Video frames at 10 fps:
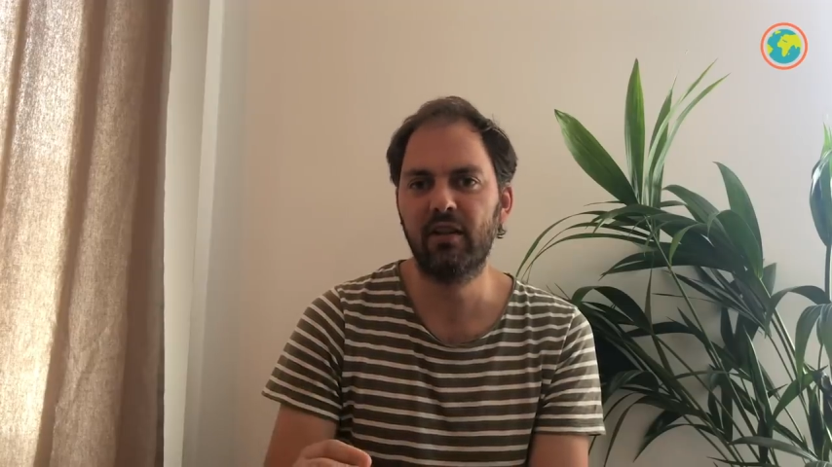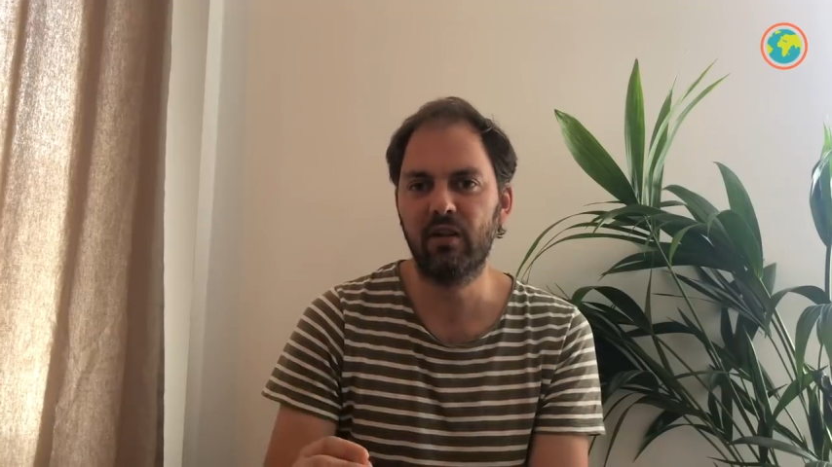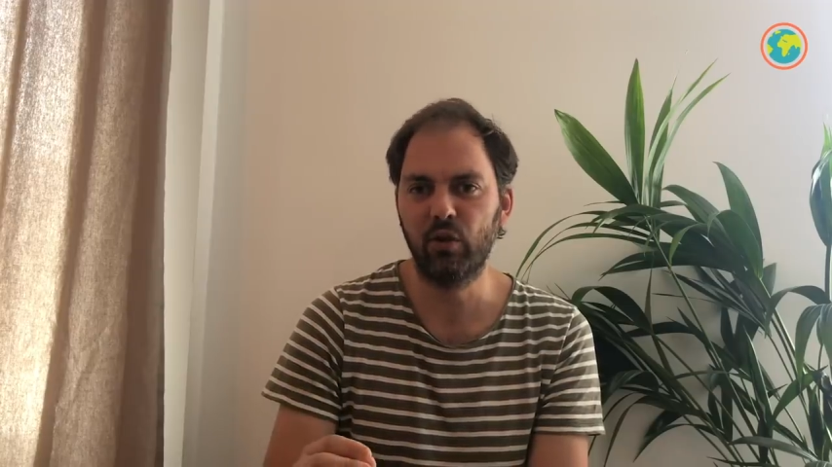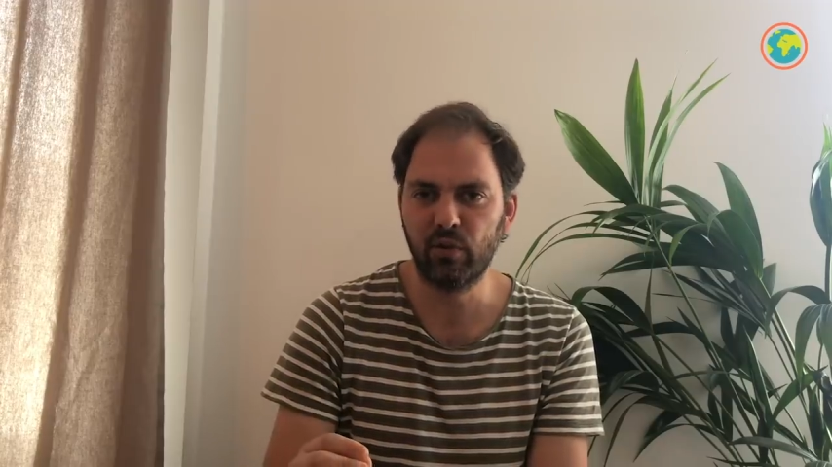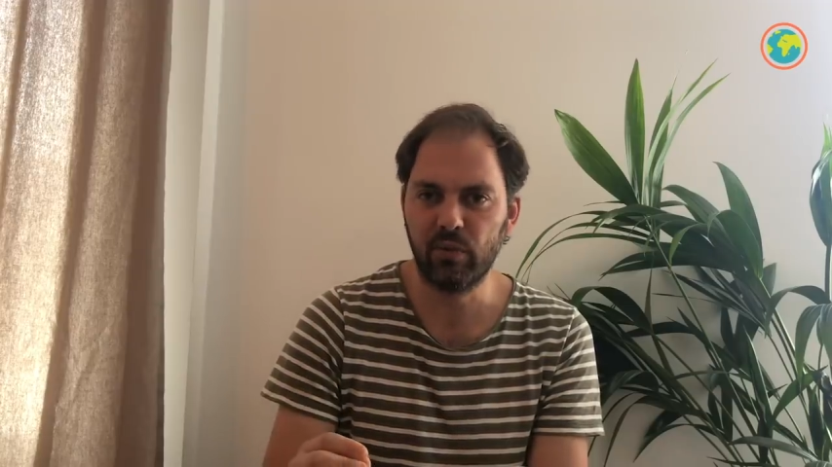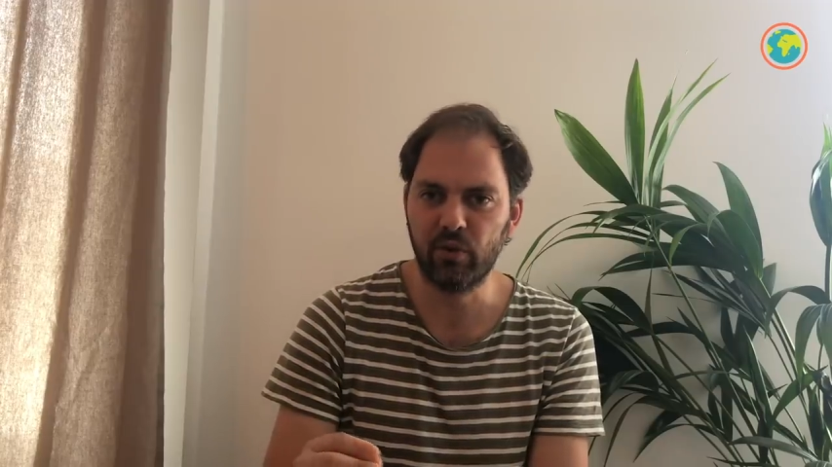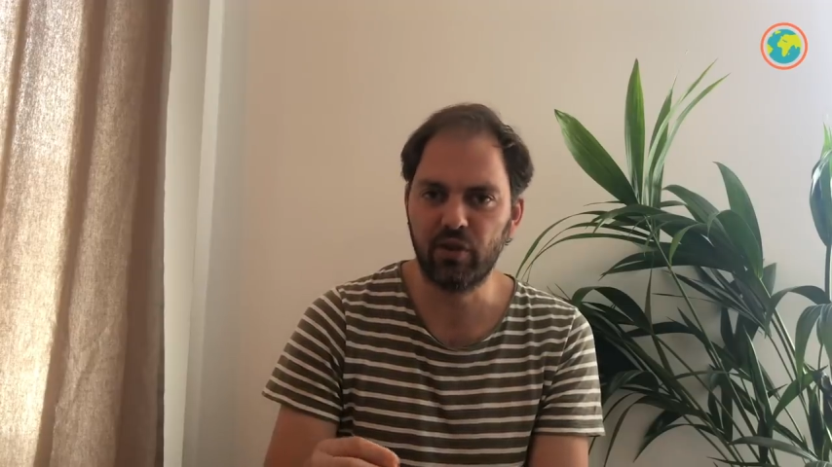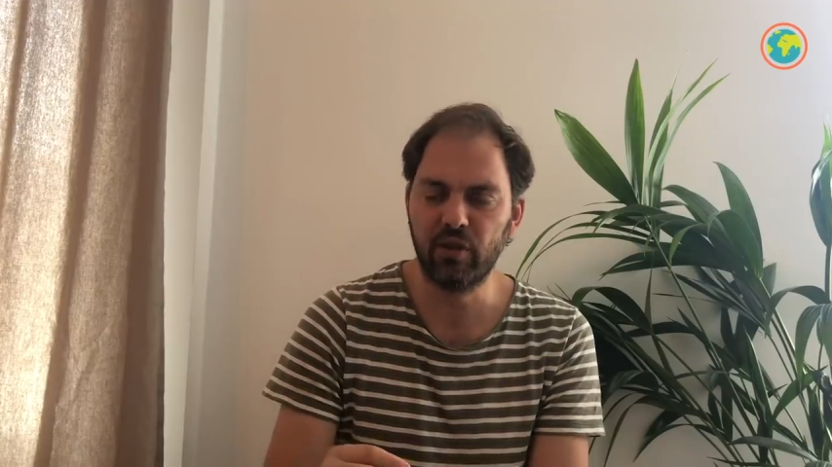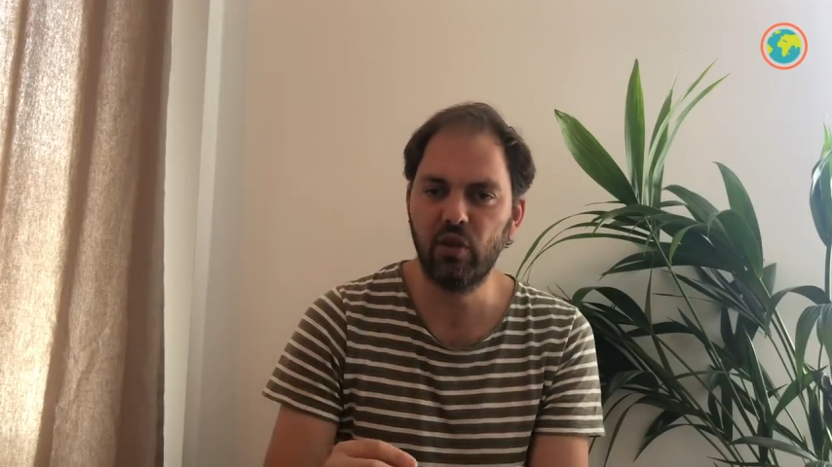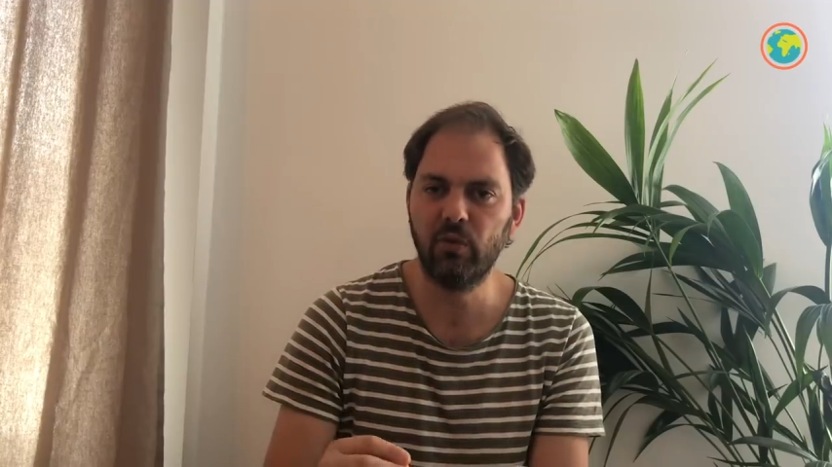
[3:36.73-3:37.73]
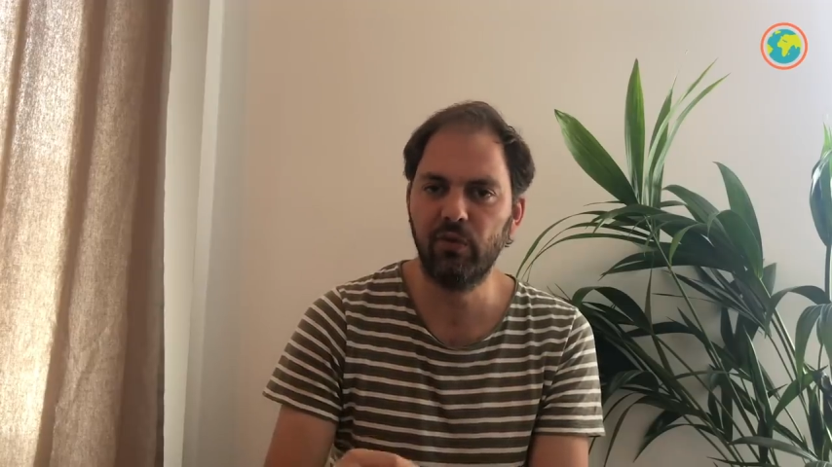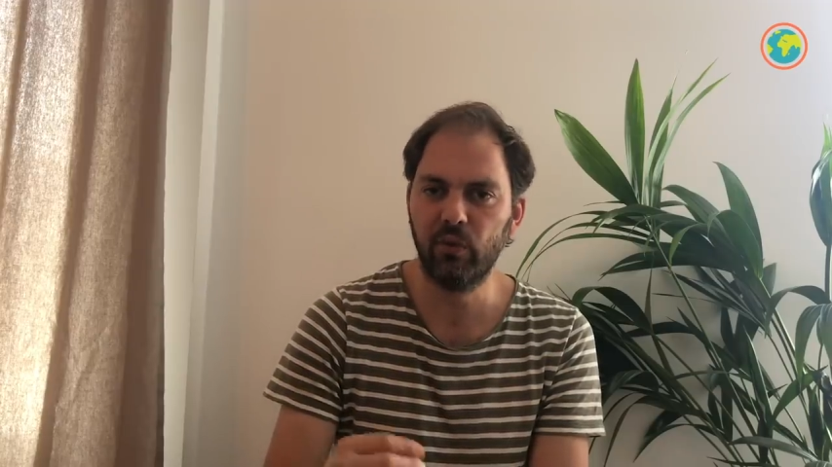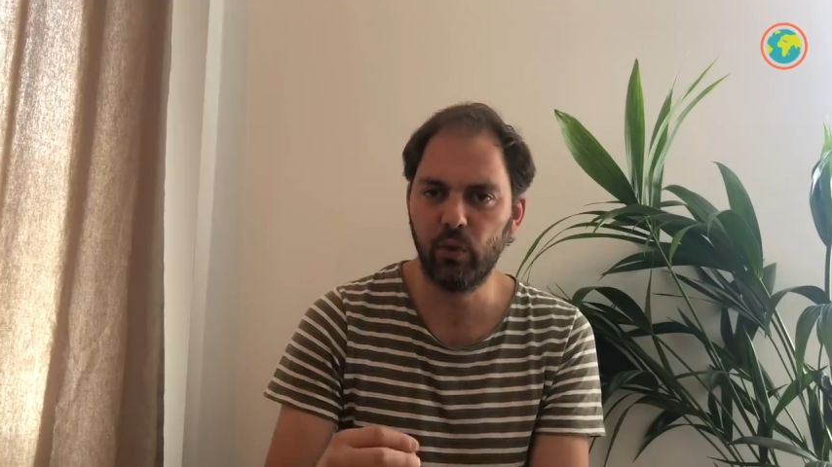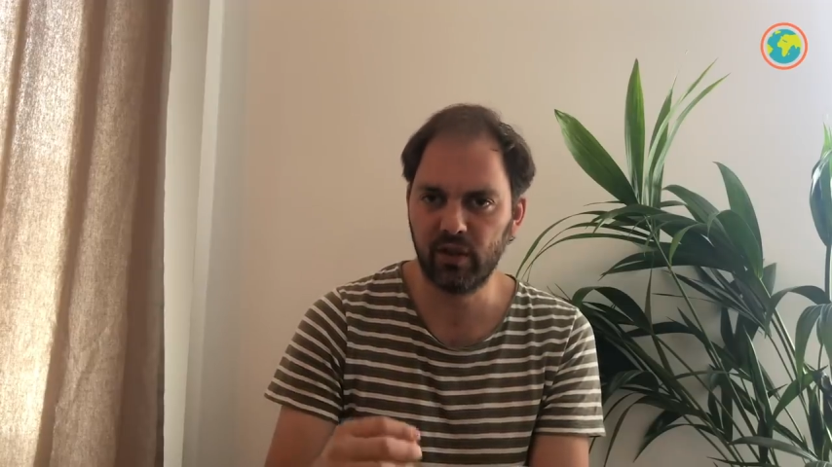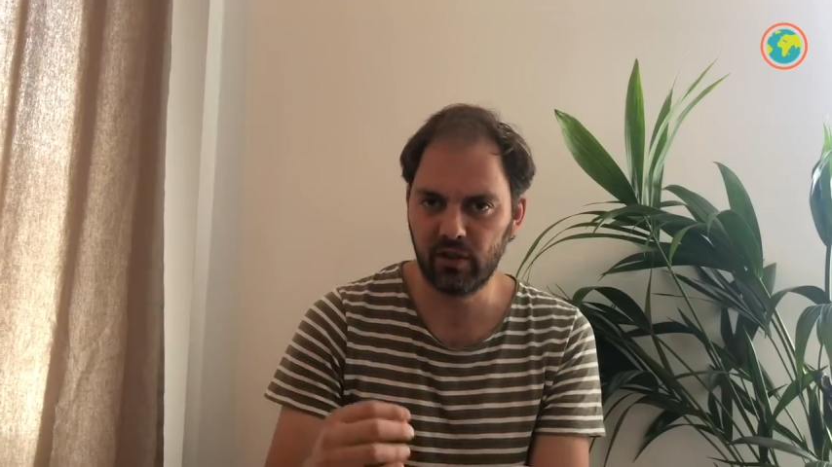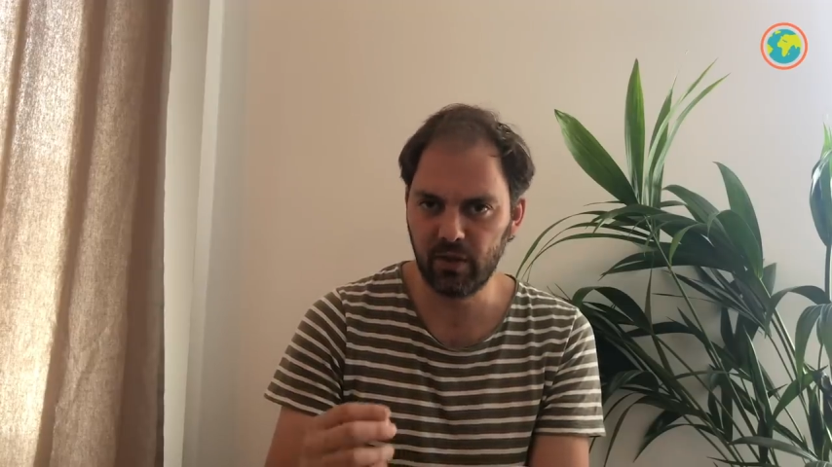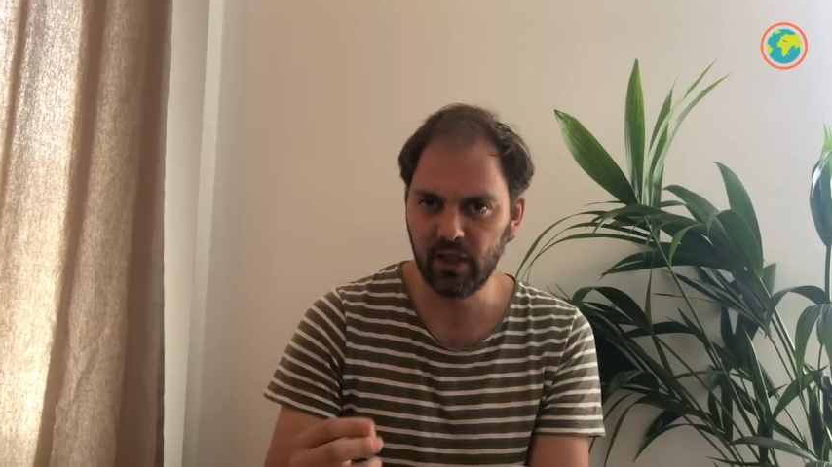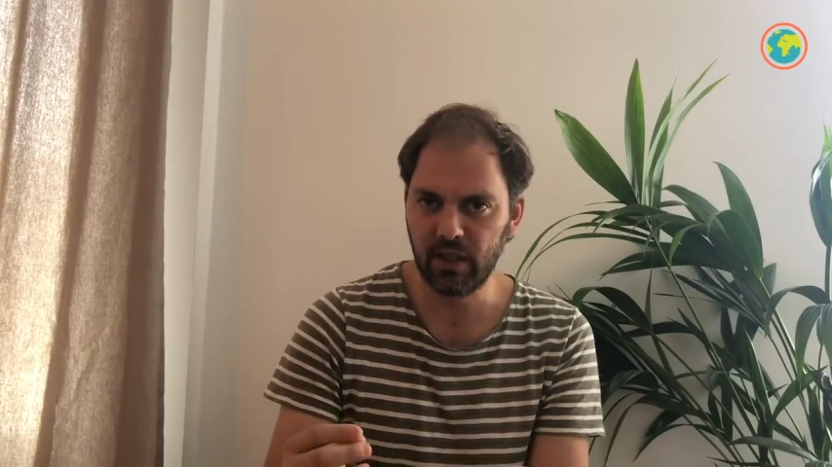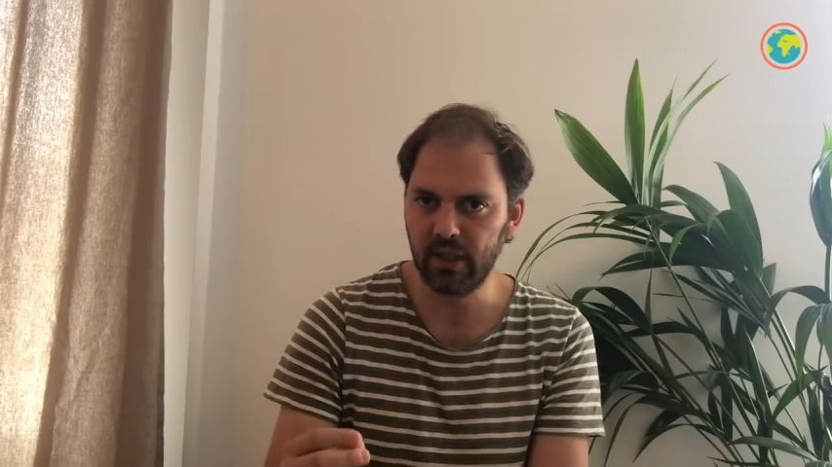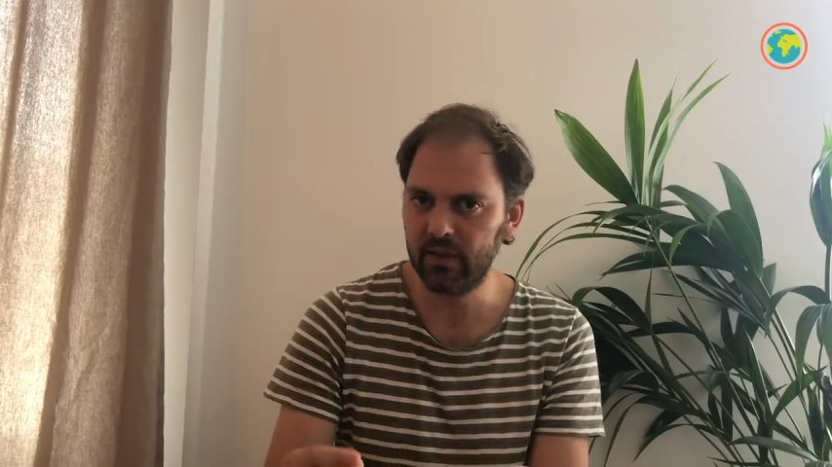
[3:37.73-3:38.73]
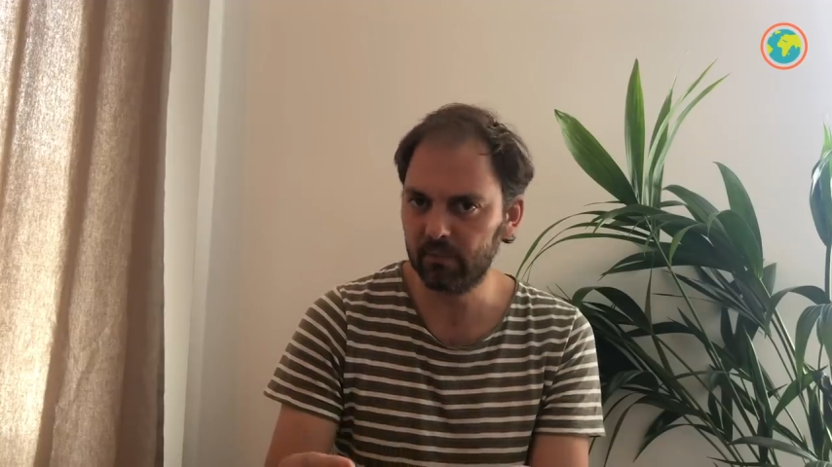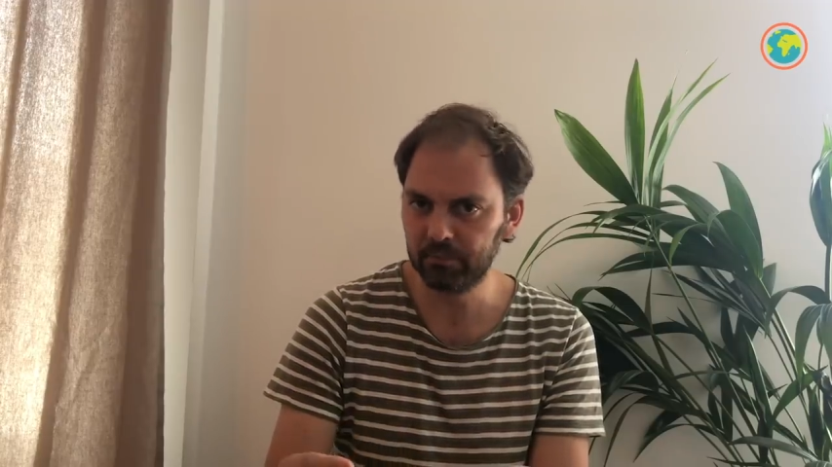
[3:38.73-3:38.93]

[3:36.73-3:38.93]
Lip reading: and also in Brazil, some of the work has been delayed.